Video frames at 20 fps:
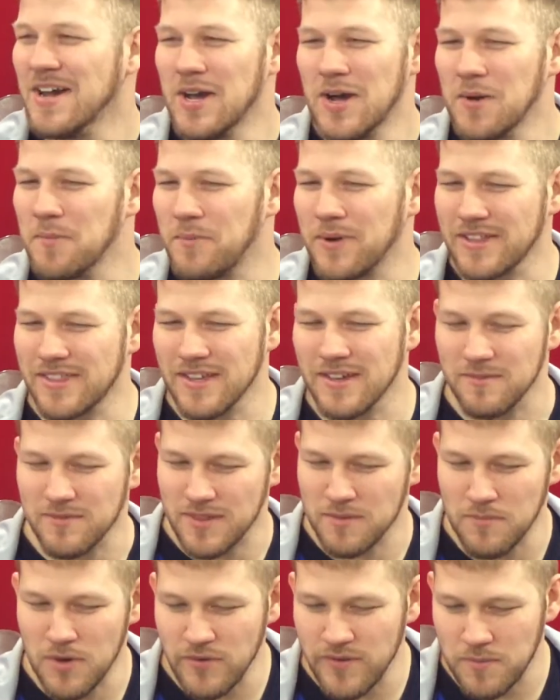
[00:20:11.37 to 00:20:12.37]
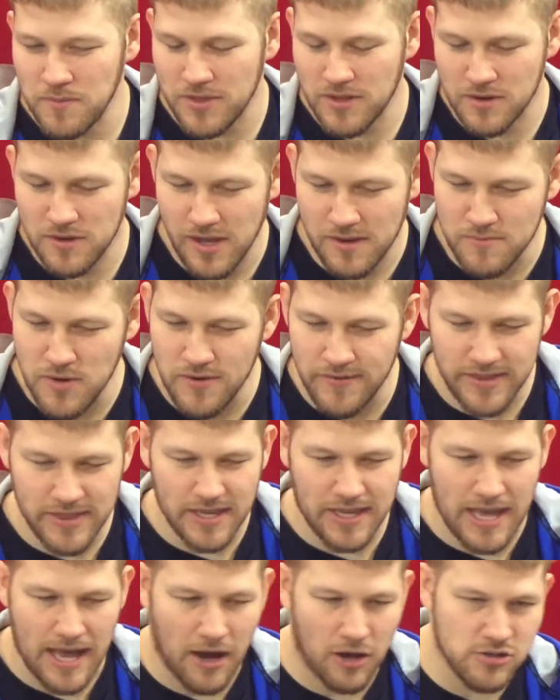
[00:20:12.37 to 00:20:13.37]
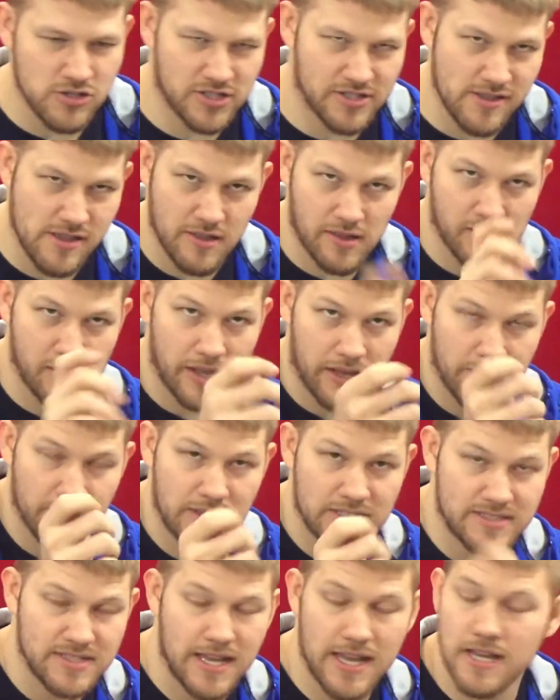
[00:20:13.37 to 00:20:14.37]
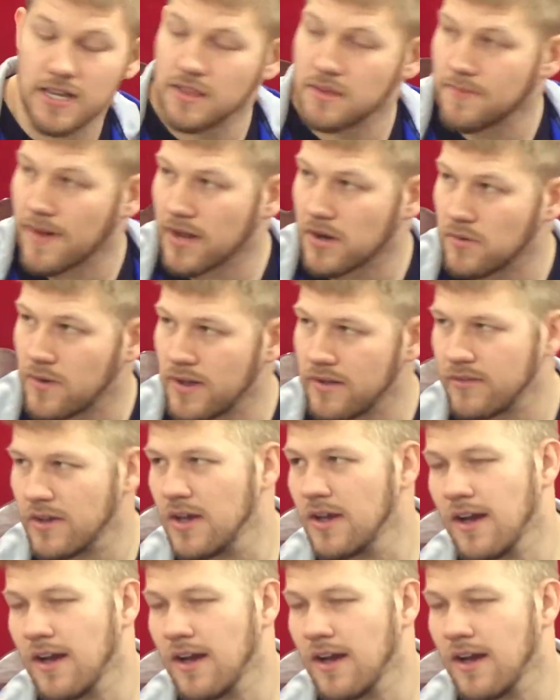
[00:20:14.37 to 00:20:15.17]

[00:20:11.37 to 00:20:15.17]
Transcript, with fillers: But the the movie, they're like moving the couch, and then they're like investigating the microwave.